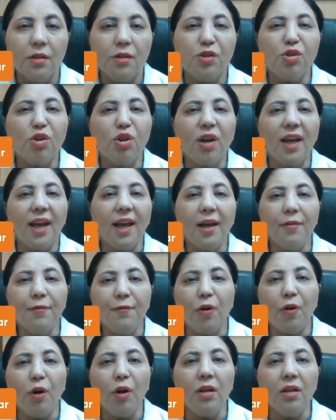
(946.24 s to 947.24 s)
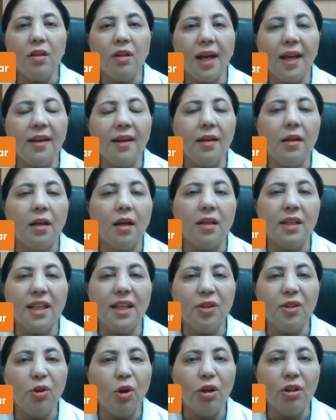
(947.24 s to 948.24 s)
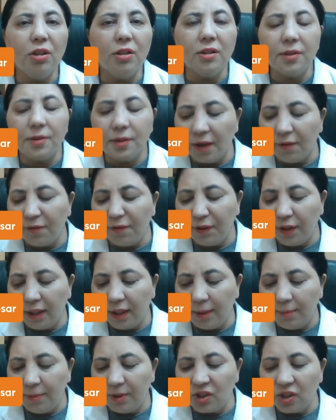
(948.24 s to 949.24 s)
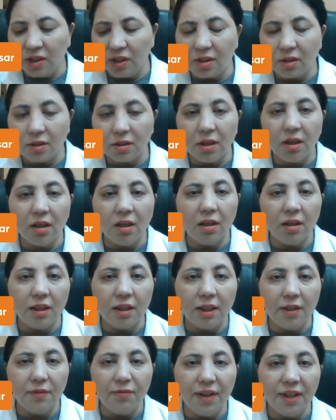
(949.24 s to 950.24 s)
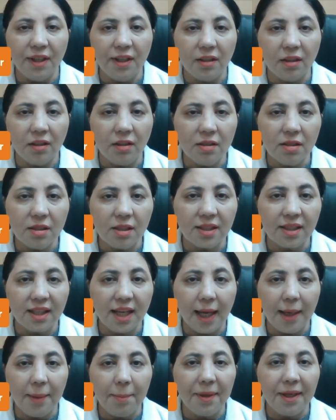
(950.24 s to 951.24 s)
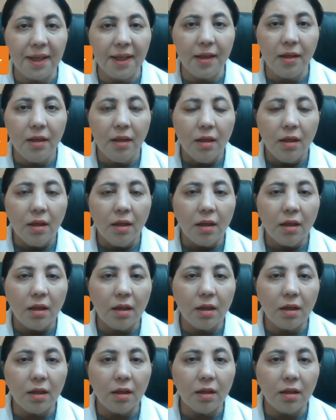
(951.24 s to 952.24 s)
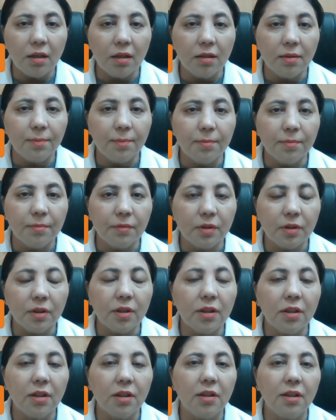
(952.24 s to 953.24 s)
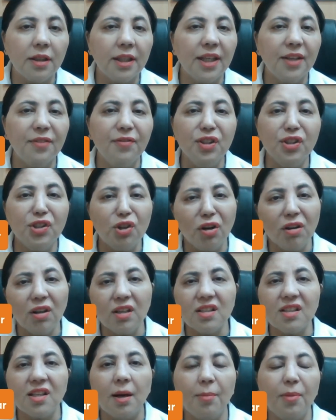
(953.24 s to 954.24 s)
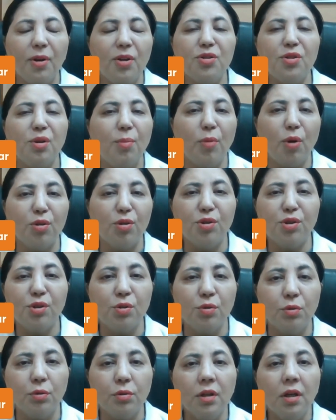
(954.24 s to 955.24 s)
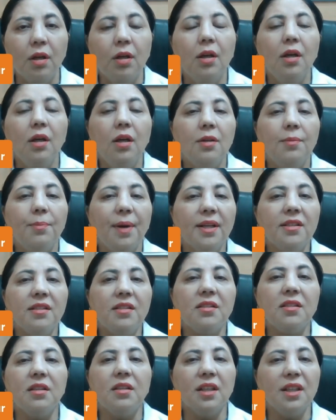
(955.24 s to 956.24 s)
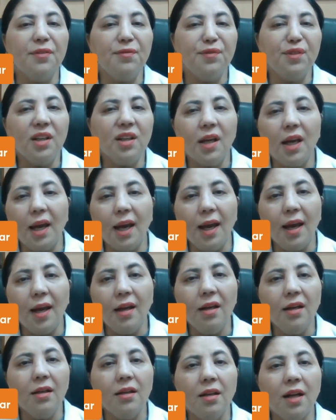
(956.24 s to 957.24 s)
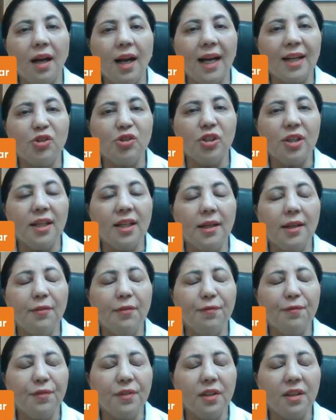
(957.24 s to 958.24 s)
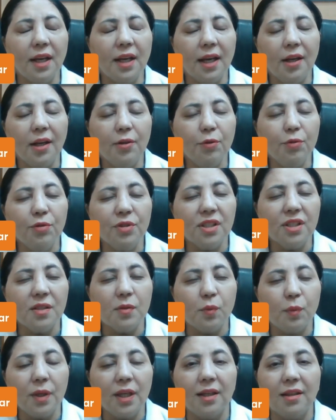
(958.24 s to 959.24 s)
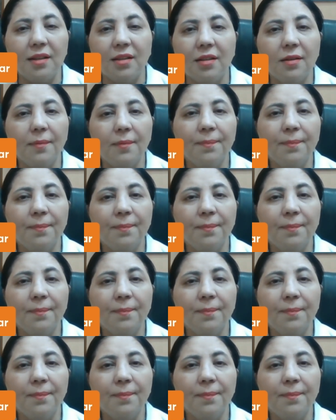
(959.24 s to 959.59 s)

So hair fall can need not definitely be just in winters. It can be um even during summers or monsoon. But if the hair root is weak,